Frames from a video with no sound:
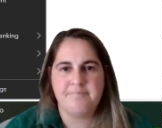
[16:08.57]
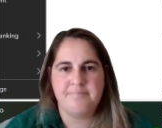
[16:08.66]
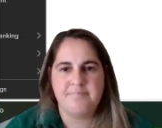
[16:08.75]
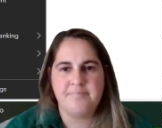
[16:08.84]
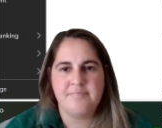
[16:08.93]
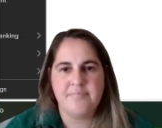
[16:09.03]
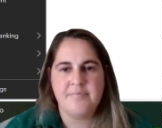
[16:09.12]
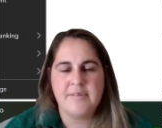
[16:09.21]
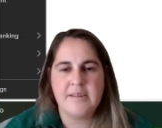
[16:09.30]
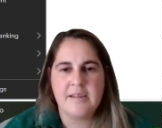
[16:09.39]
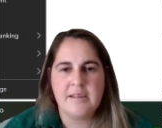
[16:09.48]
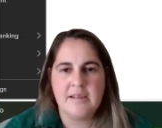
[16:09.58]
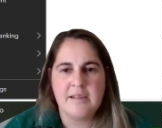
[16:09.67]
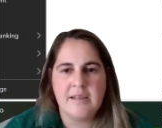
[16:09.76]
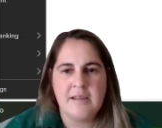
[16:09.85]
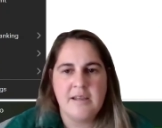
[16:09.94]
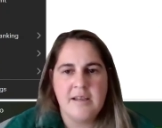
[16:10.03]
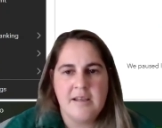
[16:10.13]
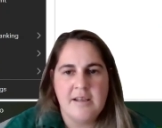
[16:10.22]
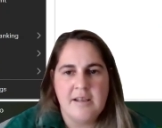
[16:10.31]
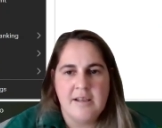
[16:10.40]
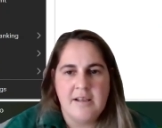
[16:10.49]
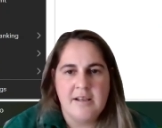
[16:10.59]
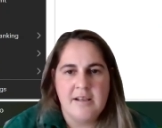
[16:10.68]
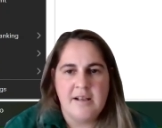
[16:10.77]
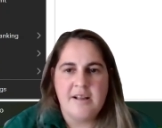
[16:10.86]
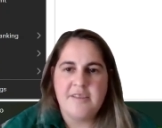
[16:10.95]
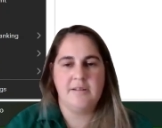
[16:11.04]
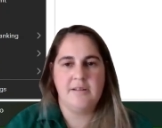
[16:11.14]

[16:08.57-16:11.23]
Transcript: Nothing is said.